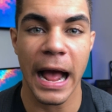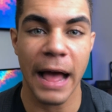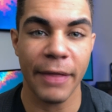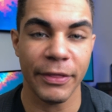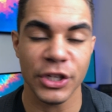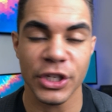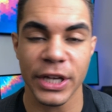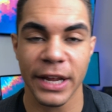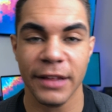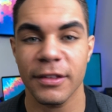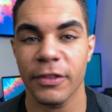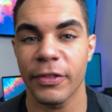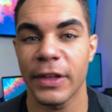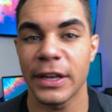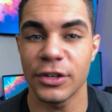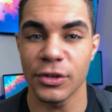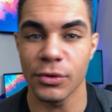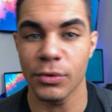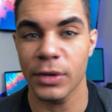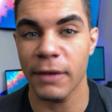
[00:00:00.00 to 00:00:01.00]
on the chance that they
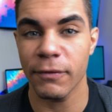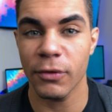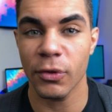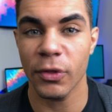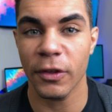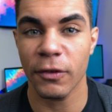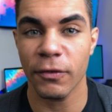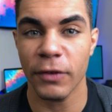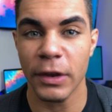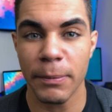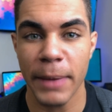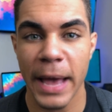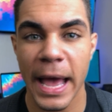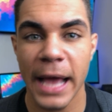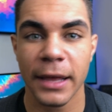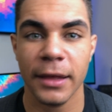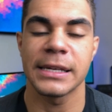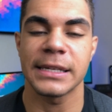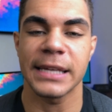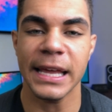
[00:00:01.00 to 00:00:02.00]
do give you this
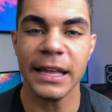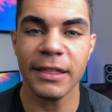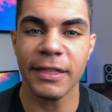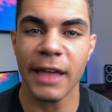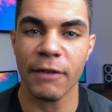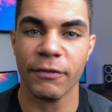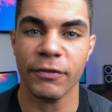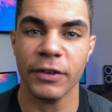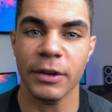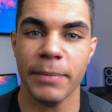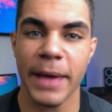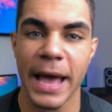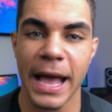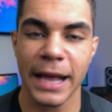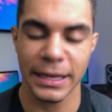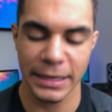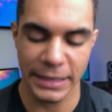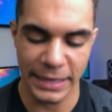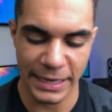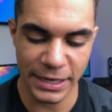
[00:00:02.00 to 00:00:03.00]
feedback, take that feedback,